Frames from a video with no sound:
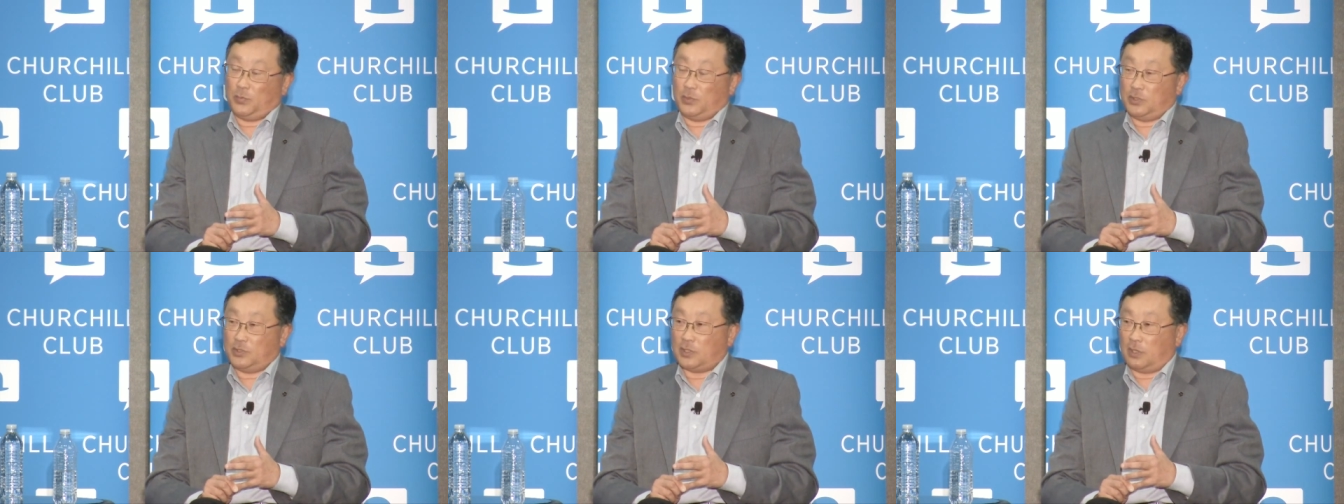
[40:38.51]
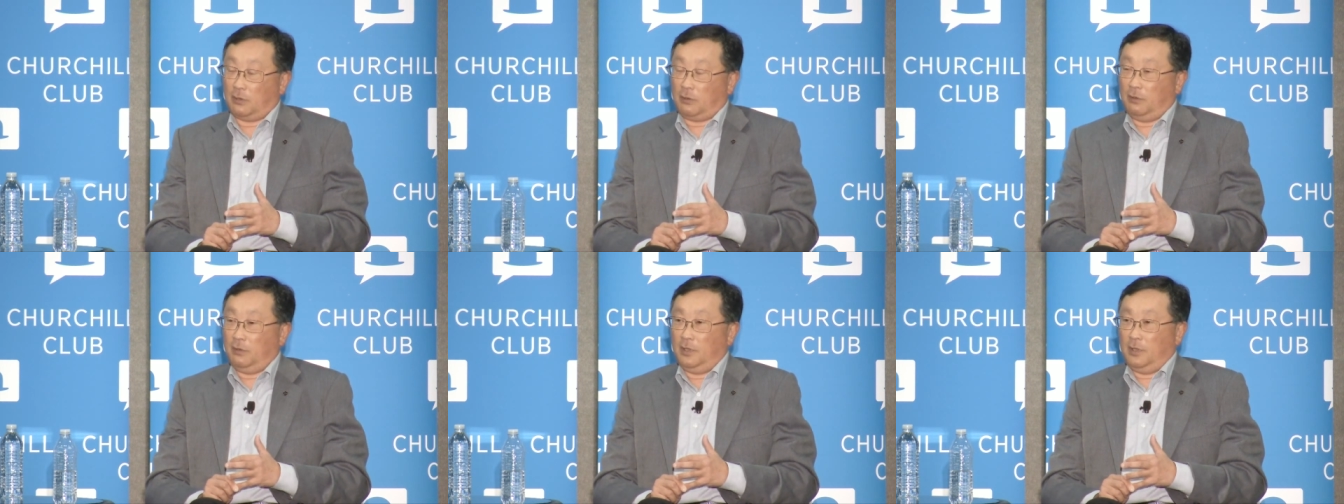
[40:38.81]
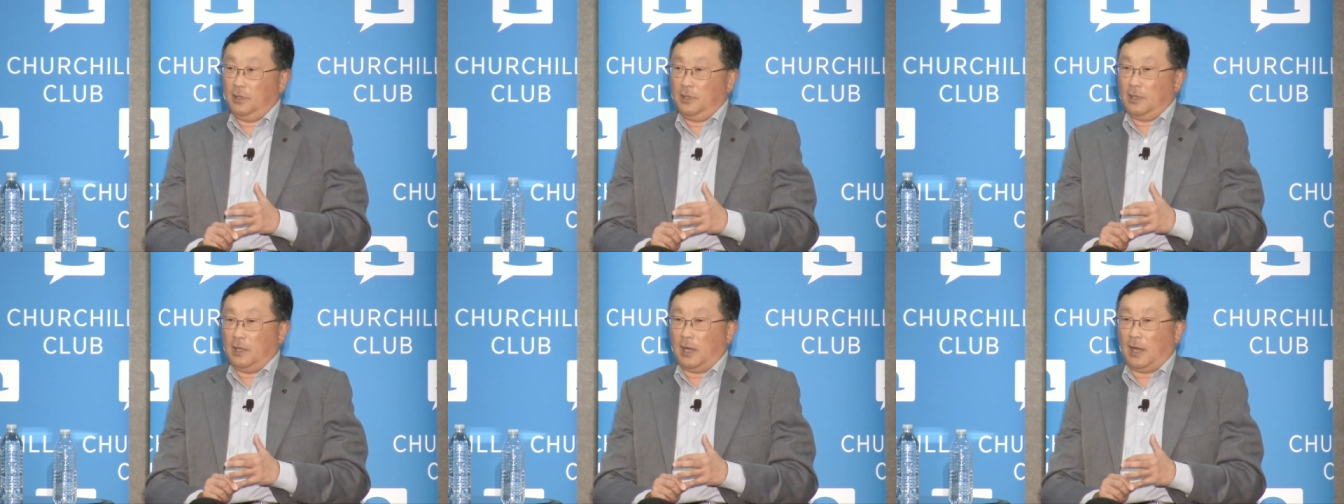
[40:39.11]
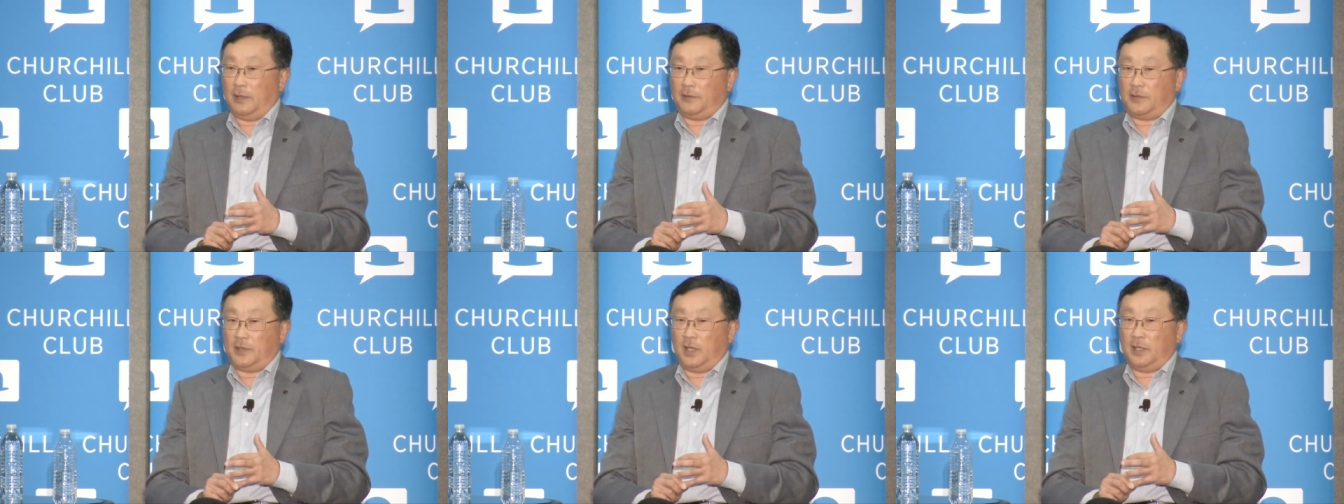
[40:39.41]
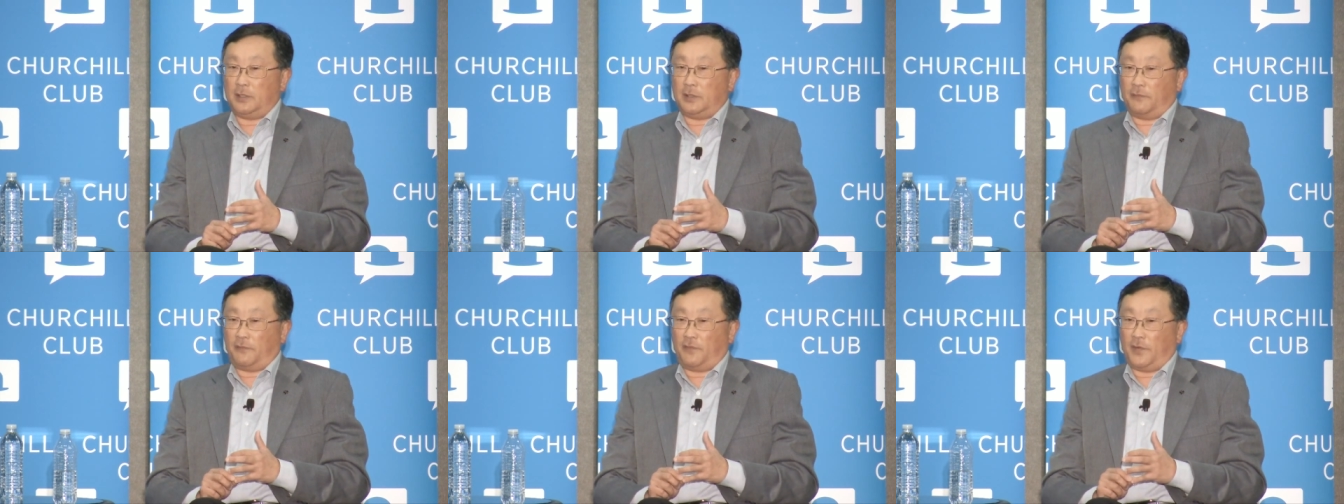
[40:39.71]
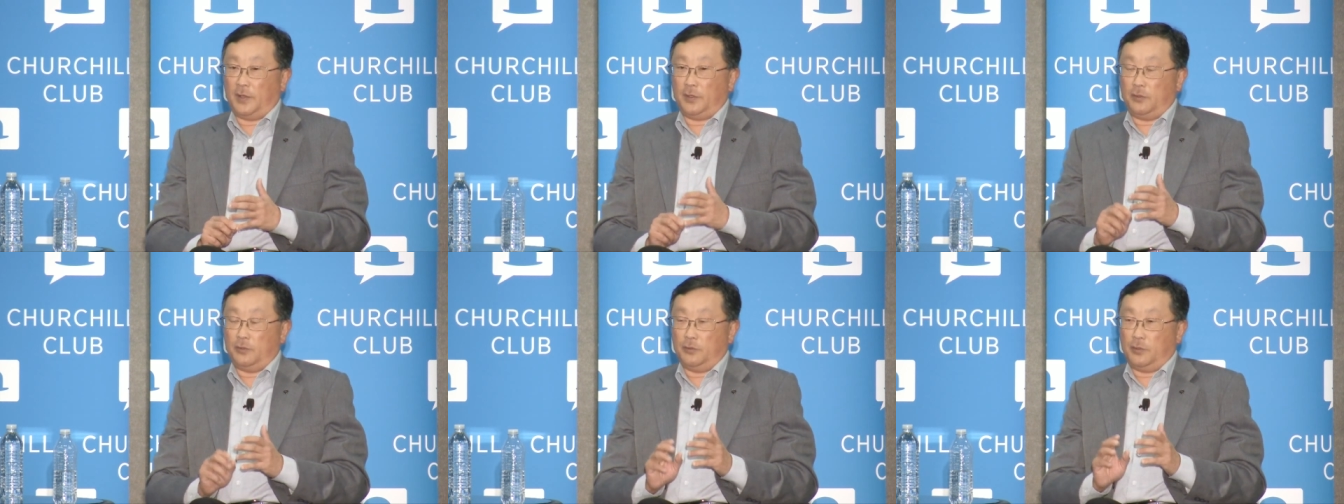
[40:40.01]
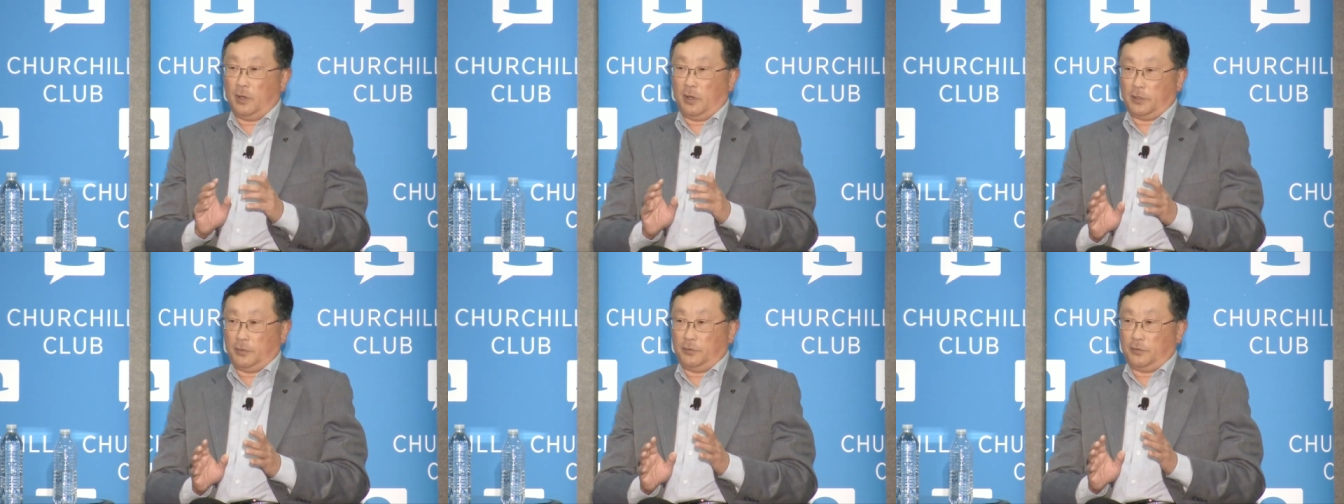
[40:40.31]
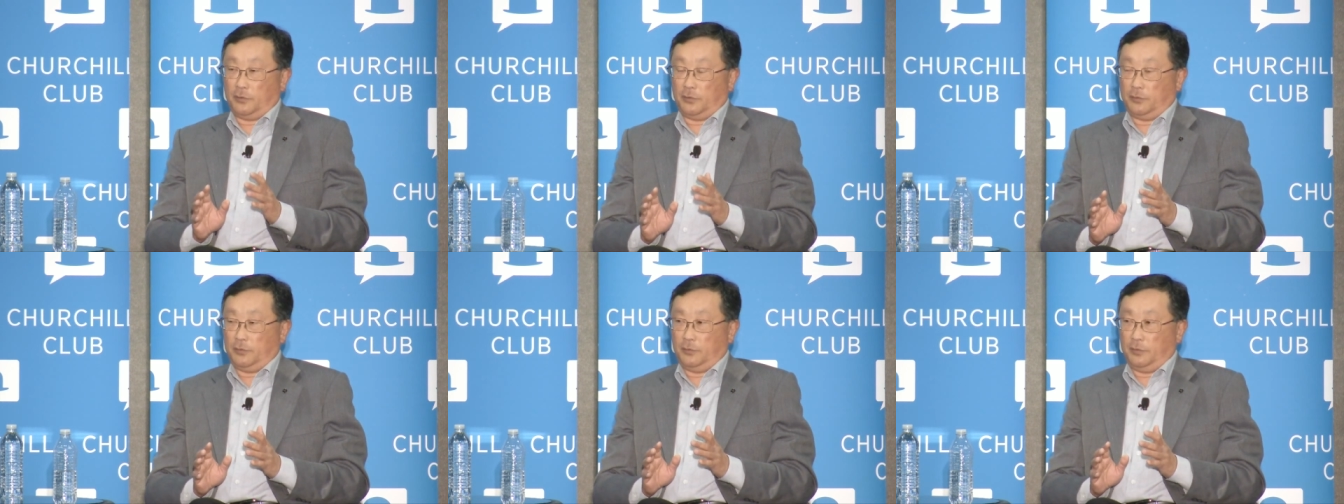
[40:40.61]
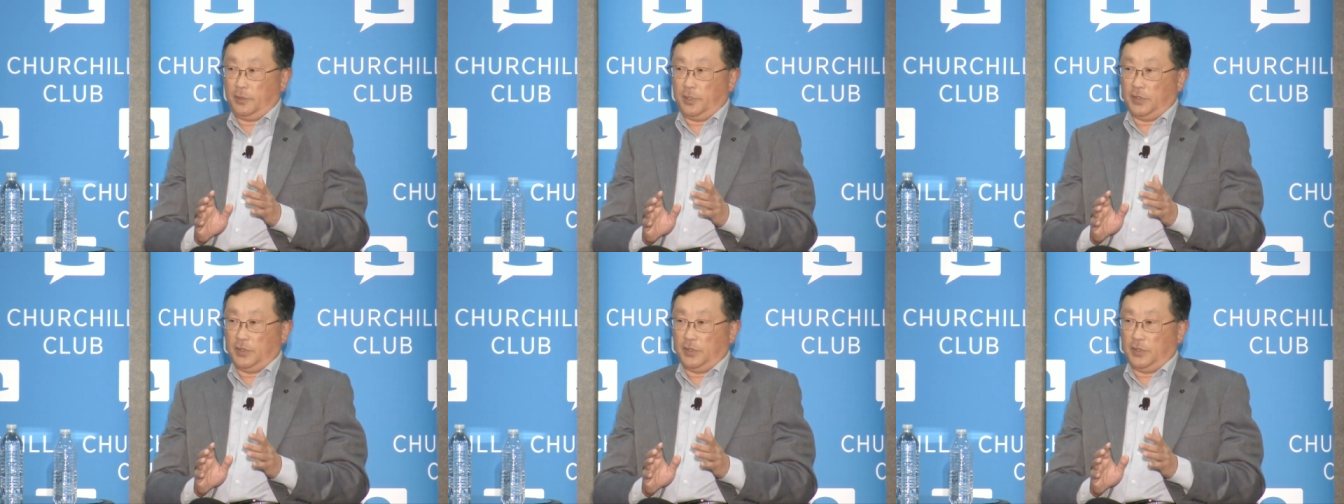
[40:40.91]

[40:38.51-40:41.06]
so I think the thing you ought to do